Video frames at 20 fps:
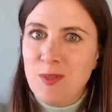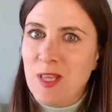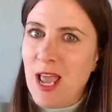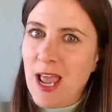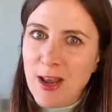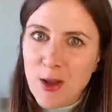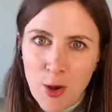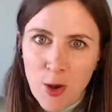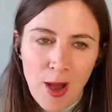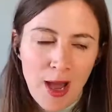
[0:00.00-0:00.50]

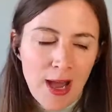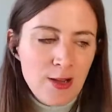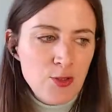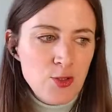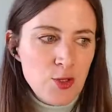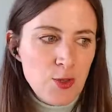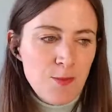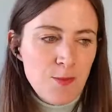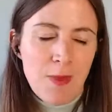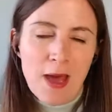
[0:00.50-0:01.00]
They know how
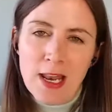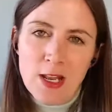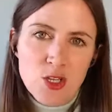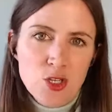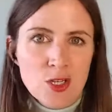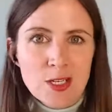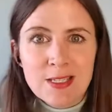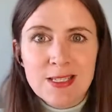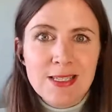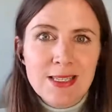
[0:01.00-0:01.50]
to manage
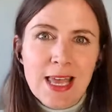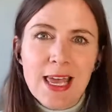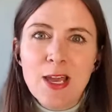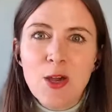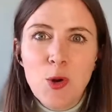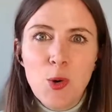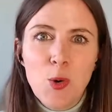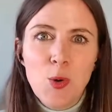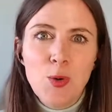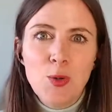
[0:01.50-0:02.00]

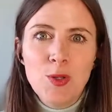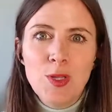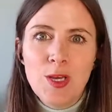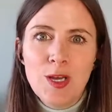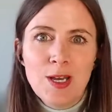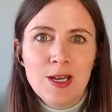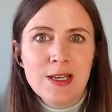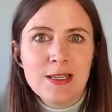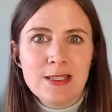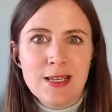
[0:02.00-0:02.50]

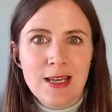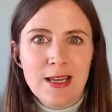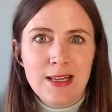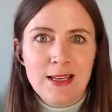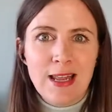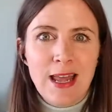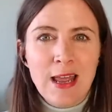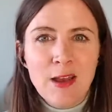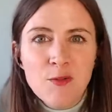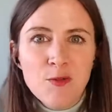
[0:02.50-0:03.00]
stakeholders
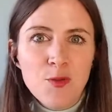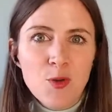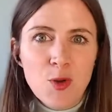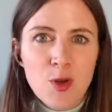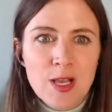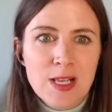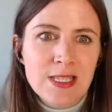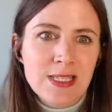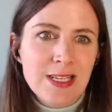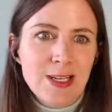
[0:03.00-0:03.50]
and
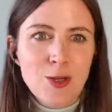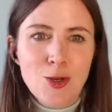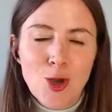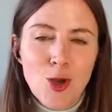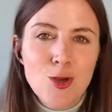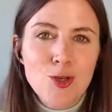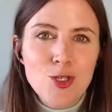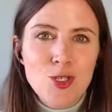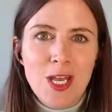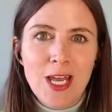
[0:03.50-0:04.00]
influence and
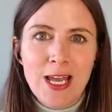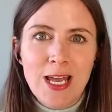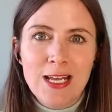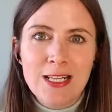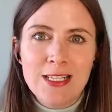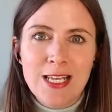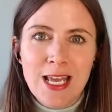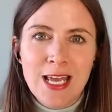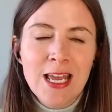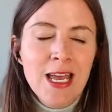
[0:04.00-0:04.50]

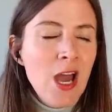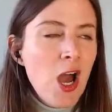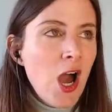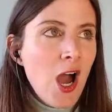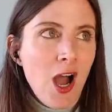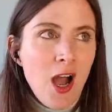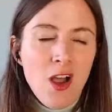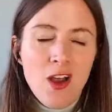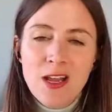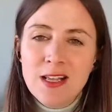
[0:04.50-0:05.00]
negotiate. They
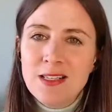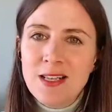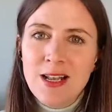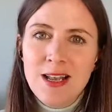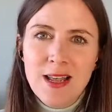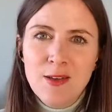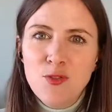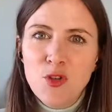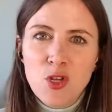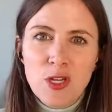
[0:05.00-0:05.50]
are at the
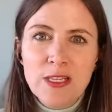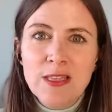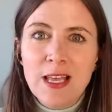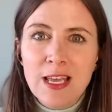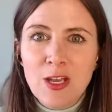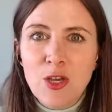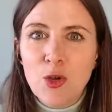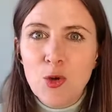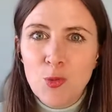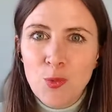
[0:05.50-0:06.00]
level in
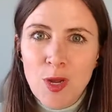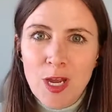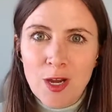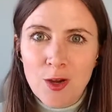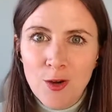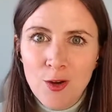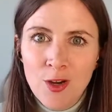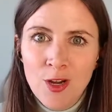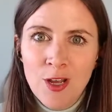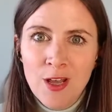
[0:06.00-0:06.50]
their
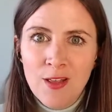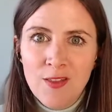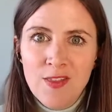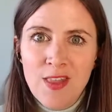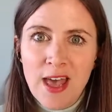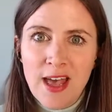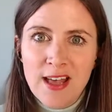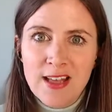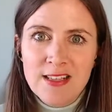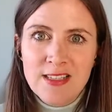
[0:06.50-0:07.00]
career
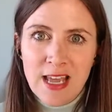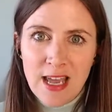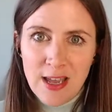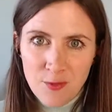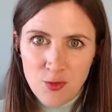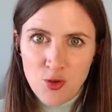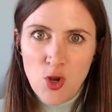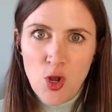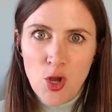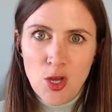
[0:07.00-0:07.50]
that they
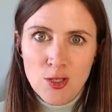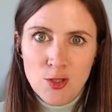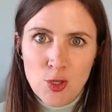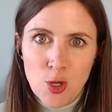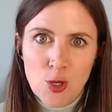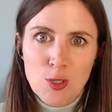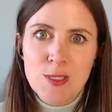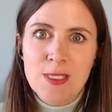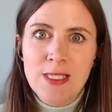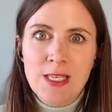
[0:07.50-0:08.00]
have learned
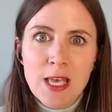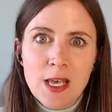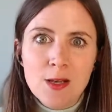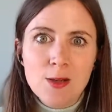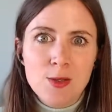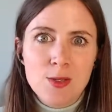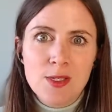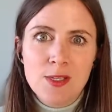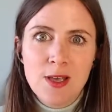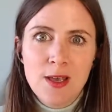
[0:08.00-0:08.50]
those
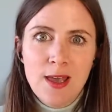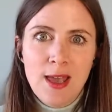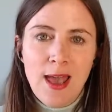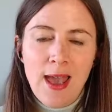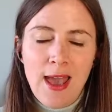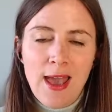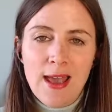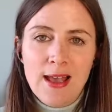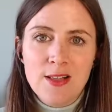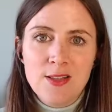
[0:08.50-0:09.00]
skills.
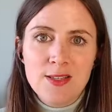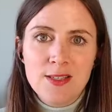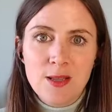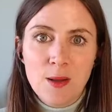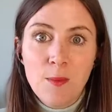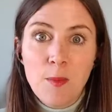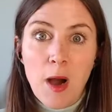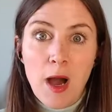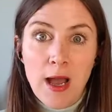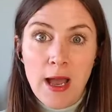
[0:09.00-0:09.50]
And
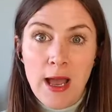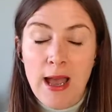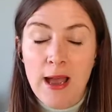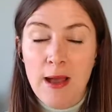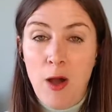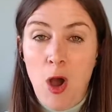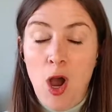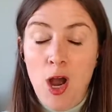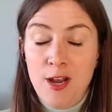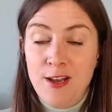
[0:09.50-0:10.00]
some
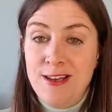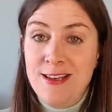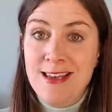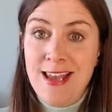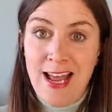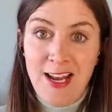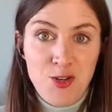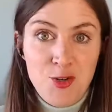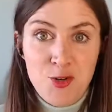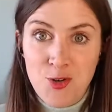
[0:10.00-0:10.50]
are
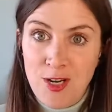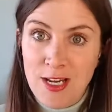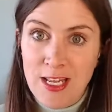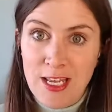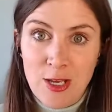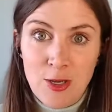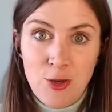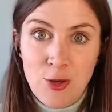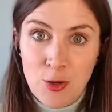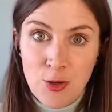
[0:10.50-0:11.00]

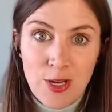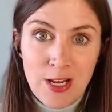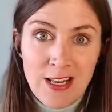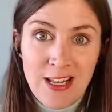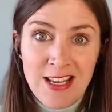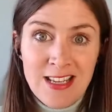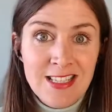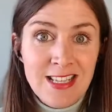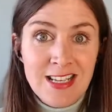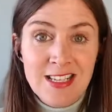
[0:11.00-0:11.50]
naturally good at
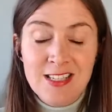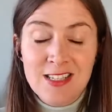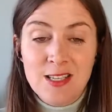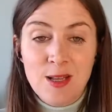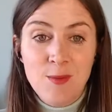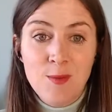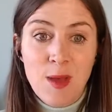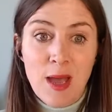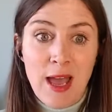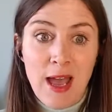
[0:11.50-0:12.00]
it, and
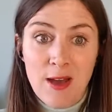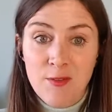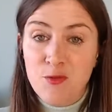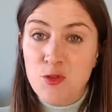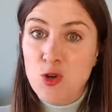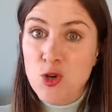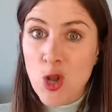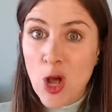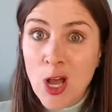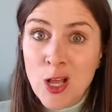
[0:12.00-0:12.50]
some have
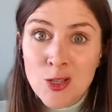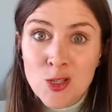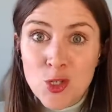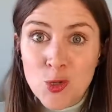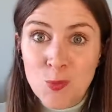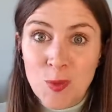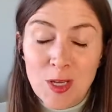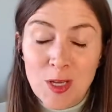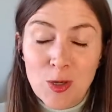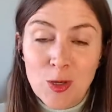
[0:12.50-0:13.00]
learned
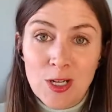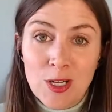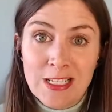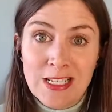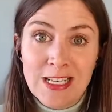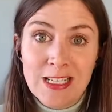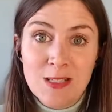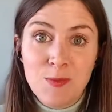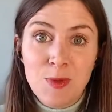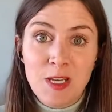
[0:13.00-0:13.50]
to be good at
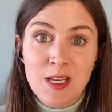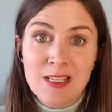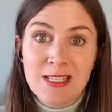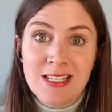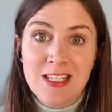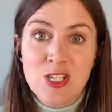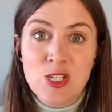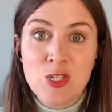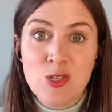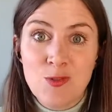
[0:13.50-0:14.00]
it because
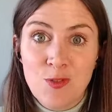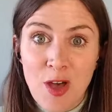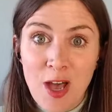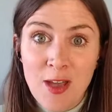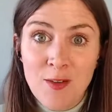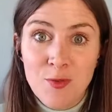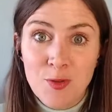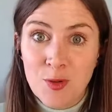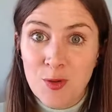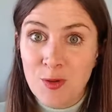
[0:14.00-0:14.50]
it's a
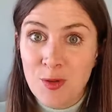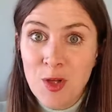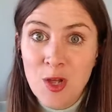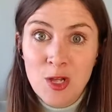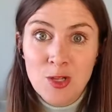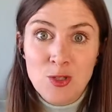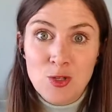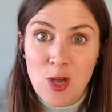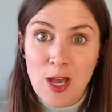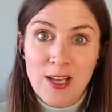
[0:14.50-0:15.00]
survival.
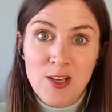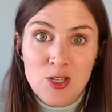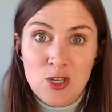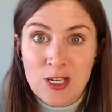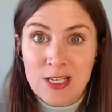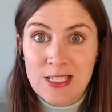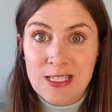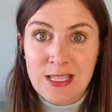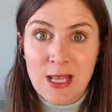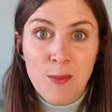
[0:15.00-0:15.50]
To
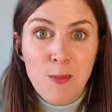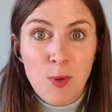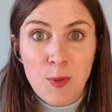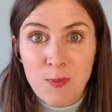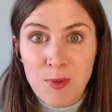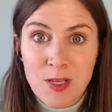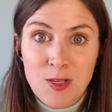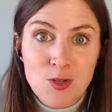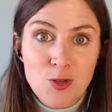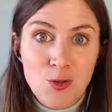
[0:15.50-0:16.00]
actually step
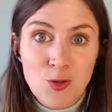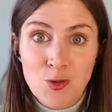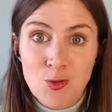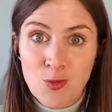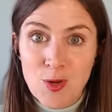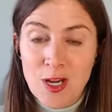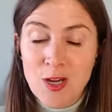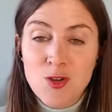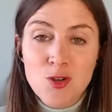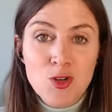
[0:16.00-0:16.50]
up in your
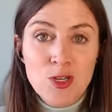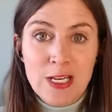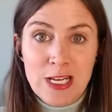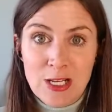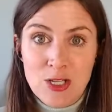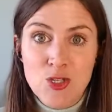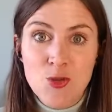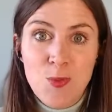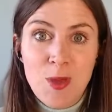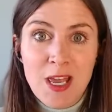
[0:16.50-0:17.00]
career, you
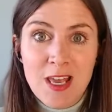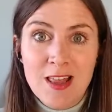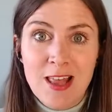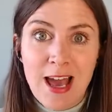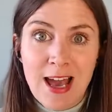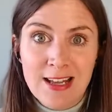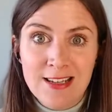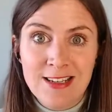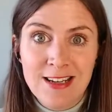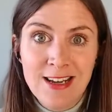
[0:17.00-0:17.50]
need to be
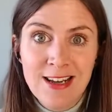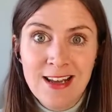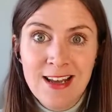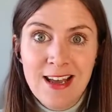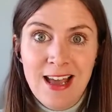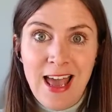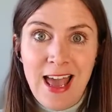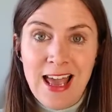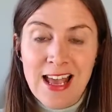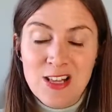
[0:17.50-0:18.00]
that.
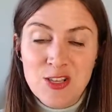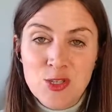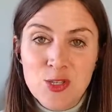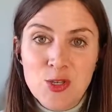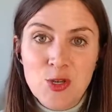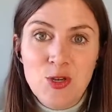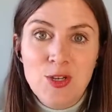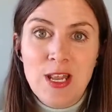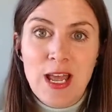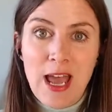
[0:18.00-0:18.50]
And
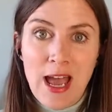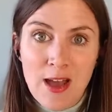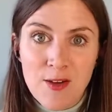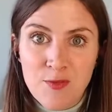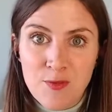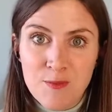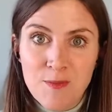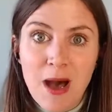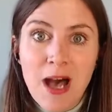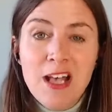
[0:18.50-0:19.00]
so they
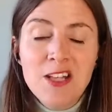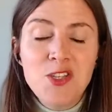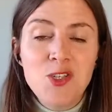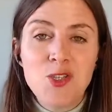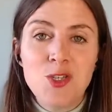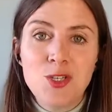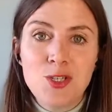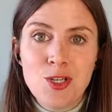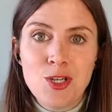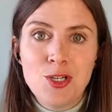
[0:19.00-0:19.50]
have
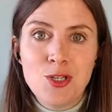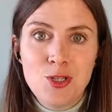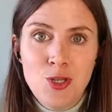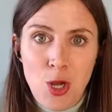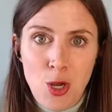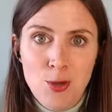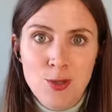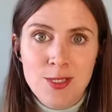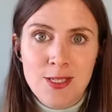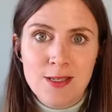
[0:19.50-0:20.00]
mastered
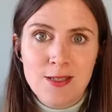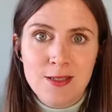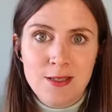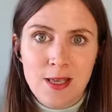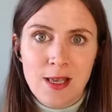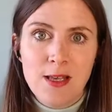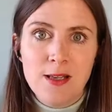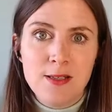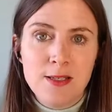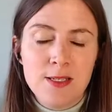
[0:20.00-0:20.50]
those
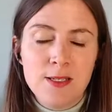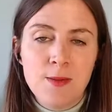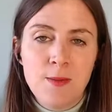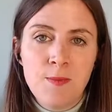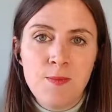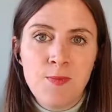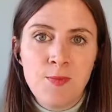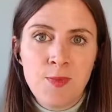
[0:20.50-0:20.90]
skills.